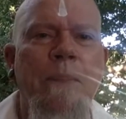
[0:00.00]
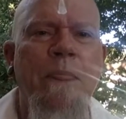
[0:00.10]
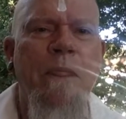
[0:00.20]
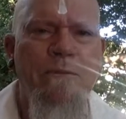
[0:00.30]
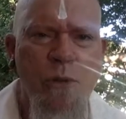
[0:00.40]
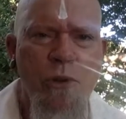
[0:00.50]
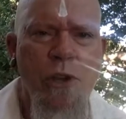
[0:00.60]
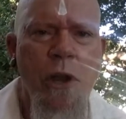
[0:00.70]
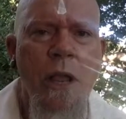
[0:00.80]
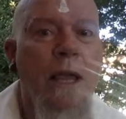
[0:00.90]
The
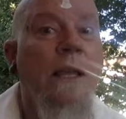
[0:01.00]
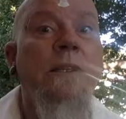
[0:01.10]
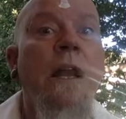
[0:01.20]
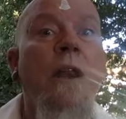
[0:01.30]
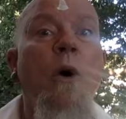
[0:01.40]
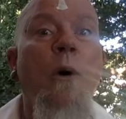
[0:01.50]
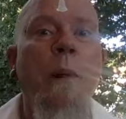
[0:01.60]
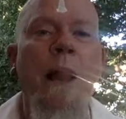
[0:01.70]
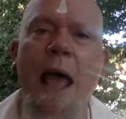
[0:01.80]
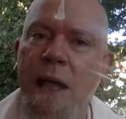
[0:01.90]
future is
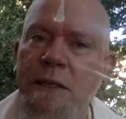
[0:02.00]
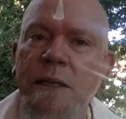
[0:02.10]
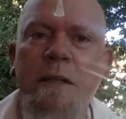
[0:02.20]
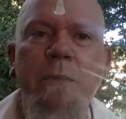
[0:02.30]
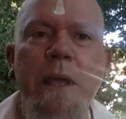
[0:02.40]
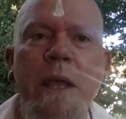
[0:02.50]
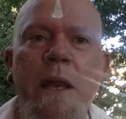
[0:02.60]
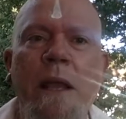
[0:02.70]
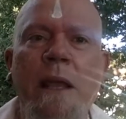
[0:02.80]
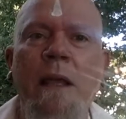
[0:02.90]
unknowable, as is the
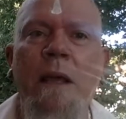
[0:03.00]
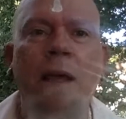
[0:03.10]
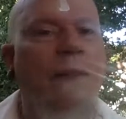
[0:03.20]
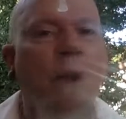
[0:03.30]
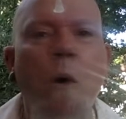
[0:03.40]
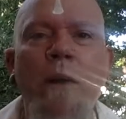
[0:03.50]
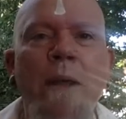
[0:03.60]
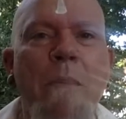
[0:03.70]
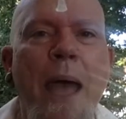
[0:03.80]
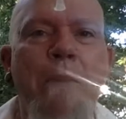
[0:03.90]
beginning, the only
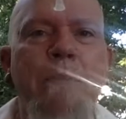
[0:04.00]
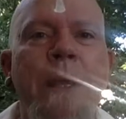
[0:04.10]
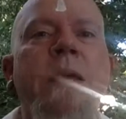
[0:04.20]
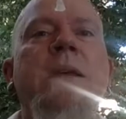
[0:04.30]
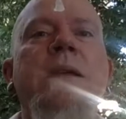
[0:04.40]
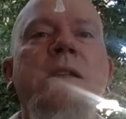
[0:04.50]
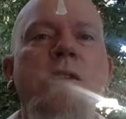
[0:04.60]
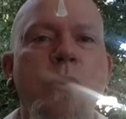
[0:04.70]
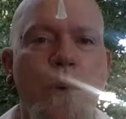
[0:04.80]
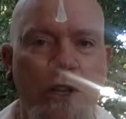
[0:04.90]
map,
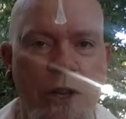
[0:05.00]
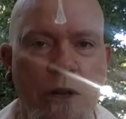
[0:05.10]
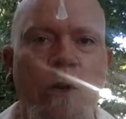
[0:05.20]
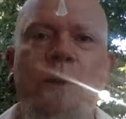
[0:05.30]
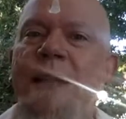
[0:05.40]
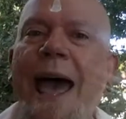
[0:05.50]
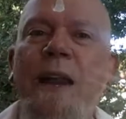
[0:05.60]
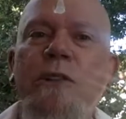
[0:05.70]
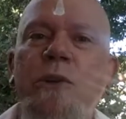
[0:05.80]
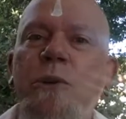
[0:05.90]
intuition, whose
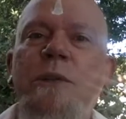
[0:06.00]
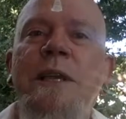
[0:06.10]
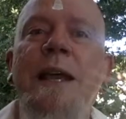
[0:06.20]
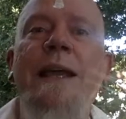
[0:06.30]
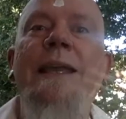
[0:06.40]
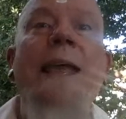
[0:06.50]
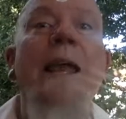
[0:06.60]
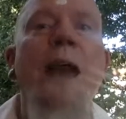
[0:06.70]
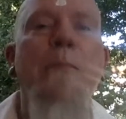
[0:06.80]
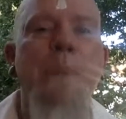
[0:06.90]
latitudes
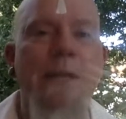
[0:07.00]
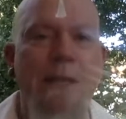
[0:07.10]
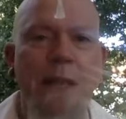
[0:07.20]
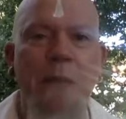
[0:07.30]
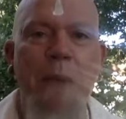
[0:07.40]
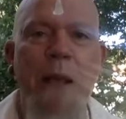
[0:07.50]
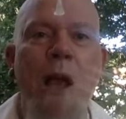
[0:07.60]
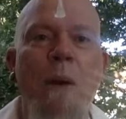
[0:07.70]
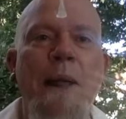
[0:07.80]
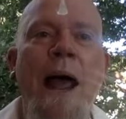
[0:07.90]
cannot be seen by
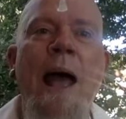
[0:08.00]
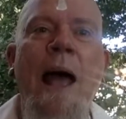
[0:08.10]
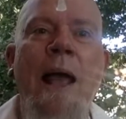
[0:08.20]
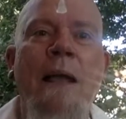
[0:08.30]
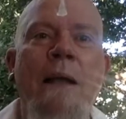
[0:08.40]
common eye.